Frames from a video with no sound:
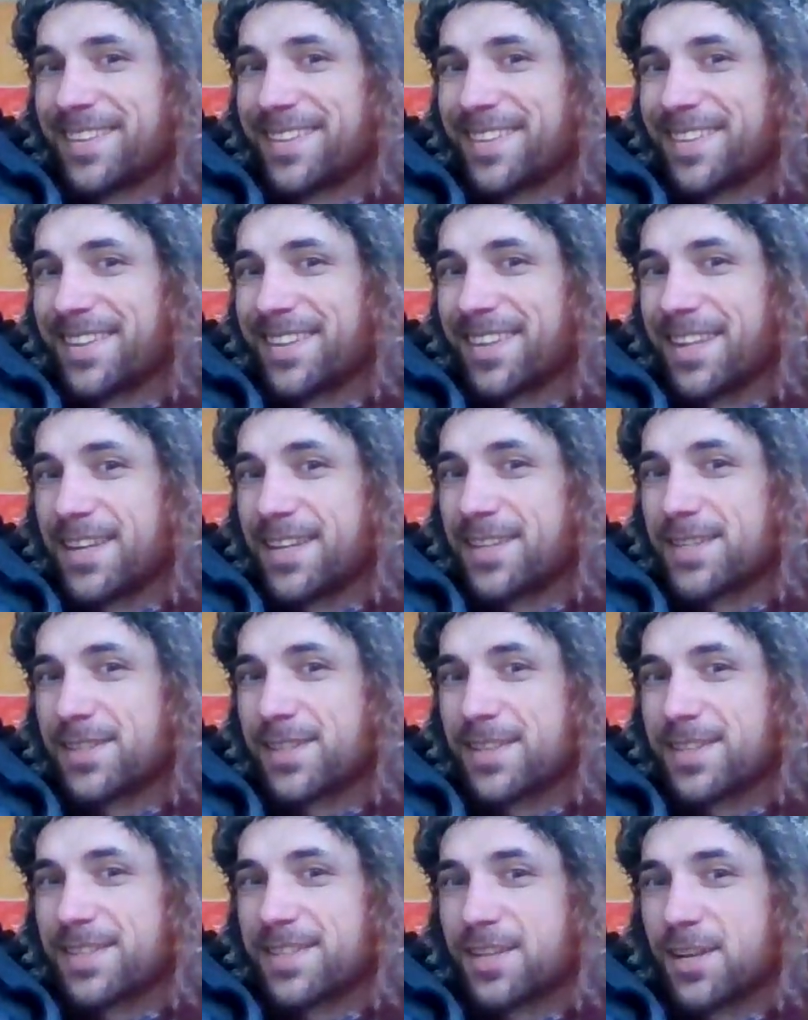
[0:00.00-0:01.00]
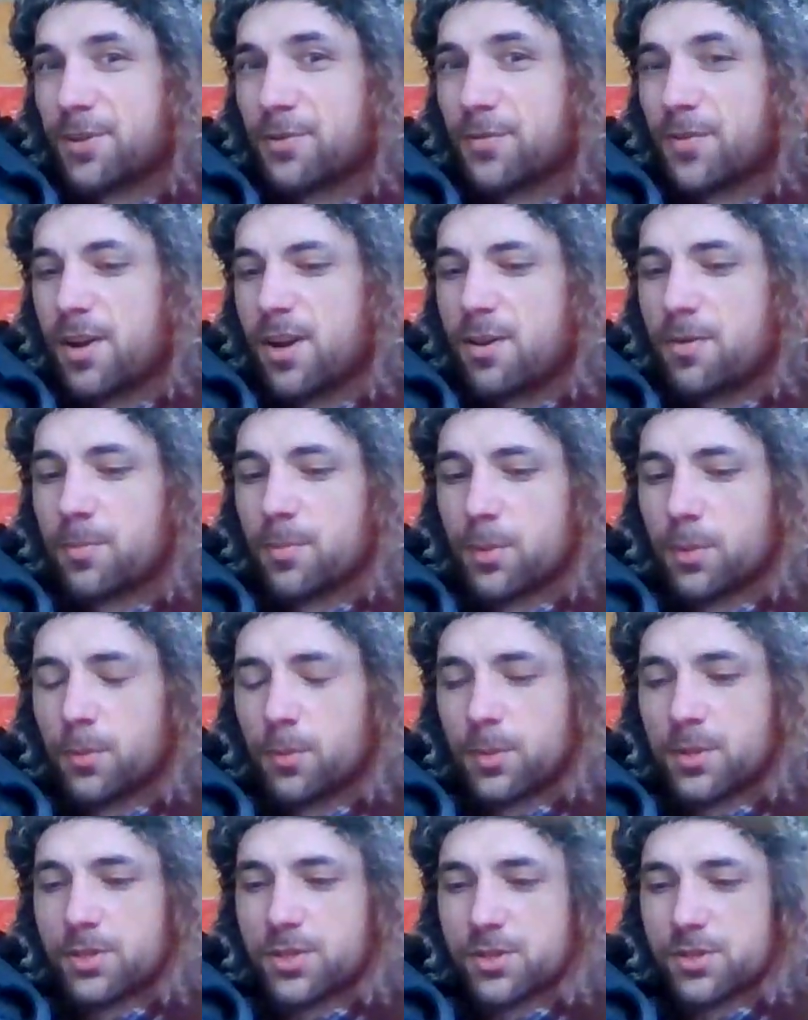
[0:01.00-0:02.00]
that lights itself up,
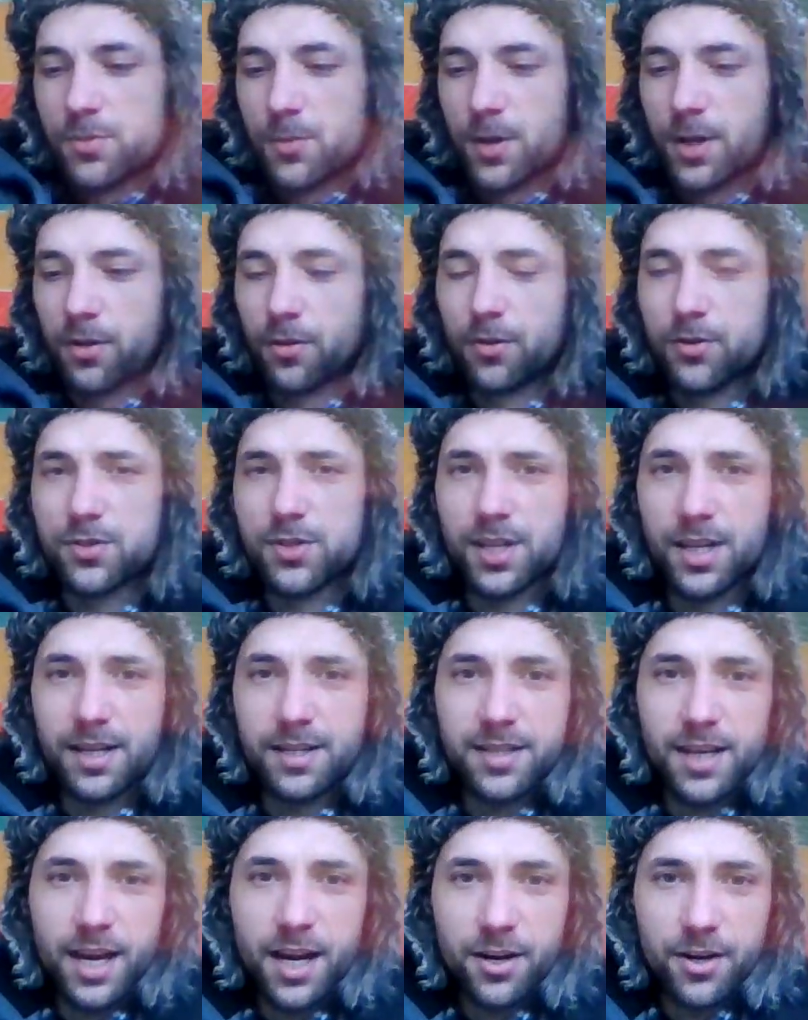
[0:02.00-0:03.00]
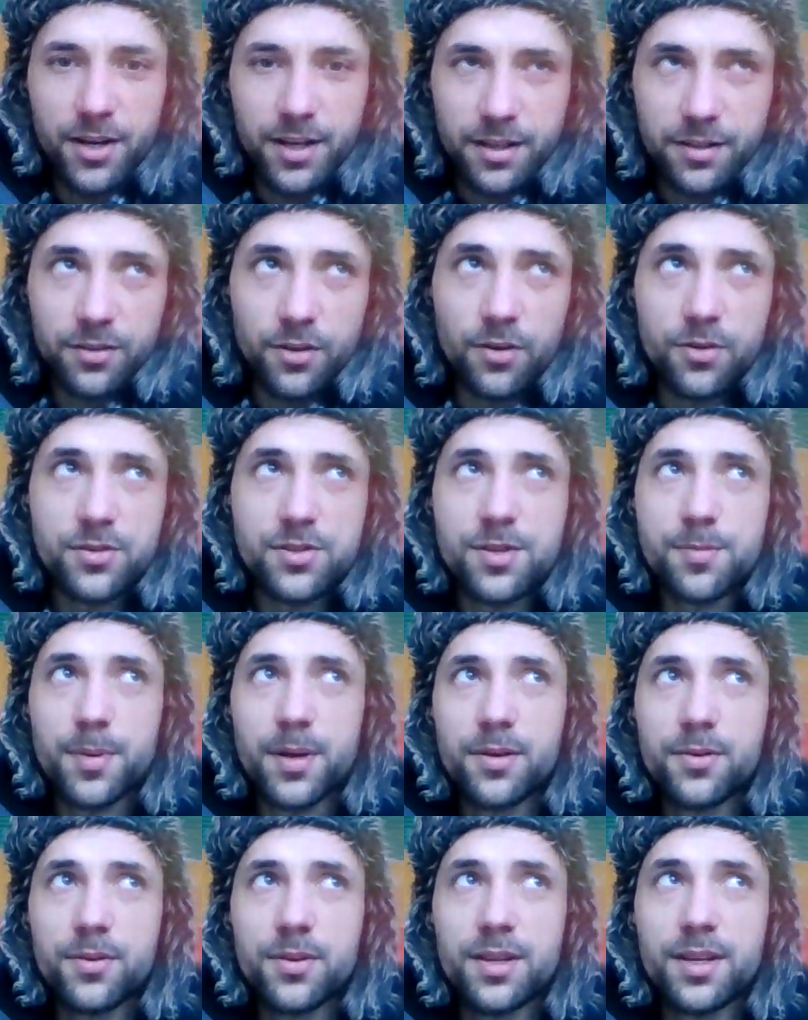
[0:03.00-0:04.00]
which is one of those things Eric talks
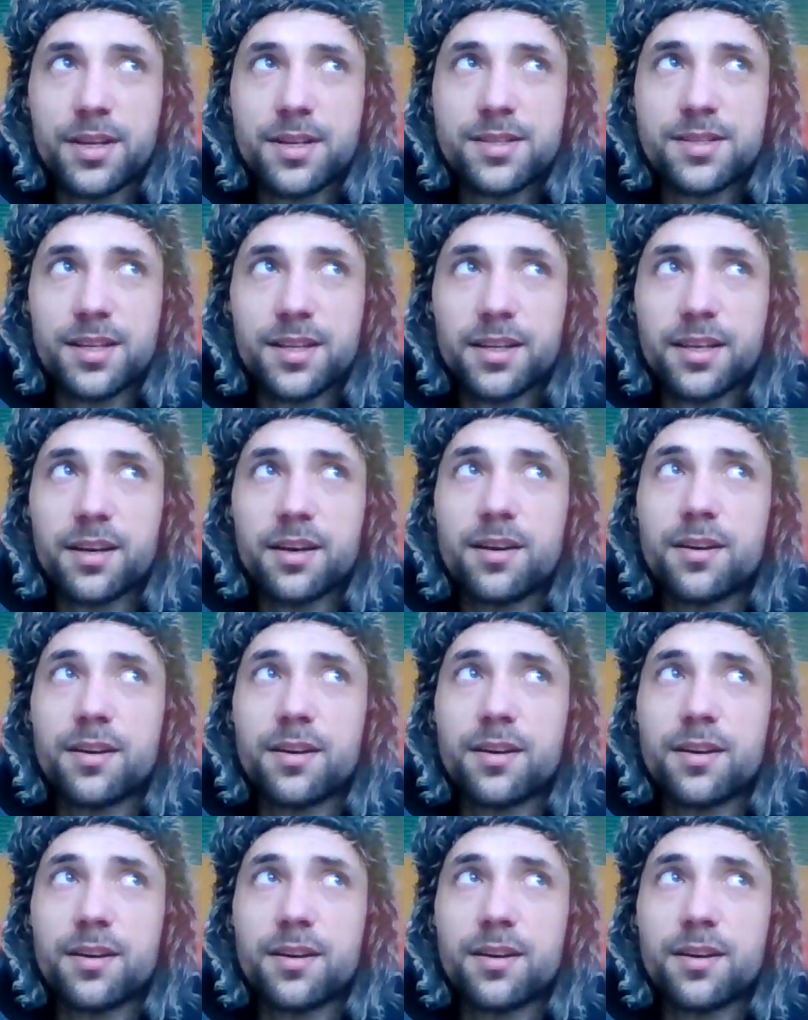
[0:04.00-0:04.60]
about that is like